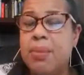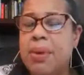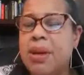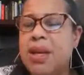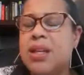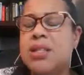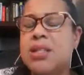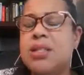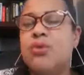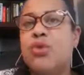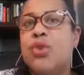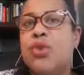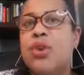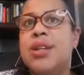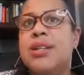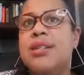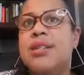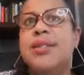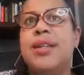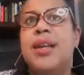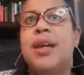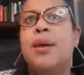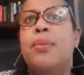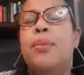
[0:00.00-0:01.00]
Because, for
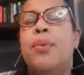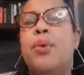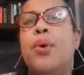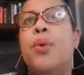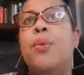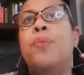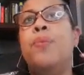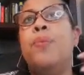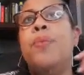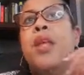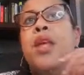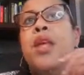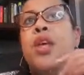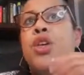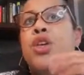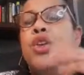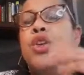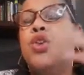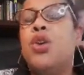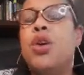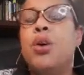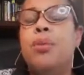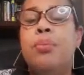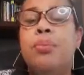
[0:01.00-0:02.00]
example,
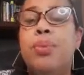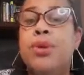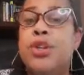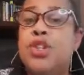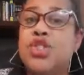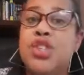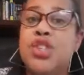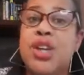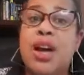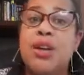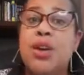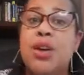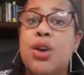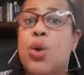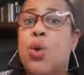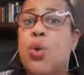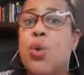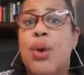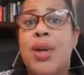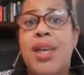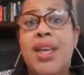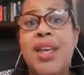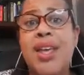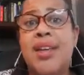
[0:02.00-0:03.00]
you can push out a
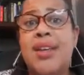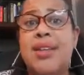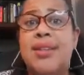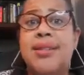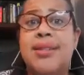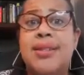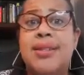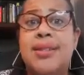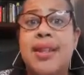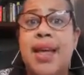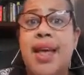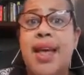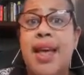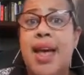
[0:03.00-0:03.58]
quiz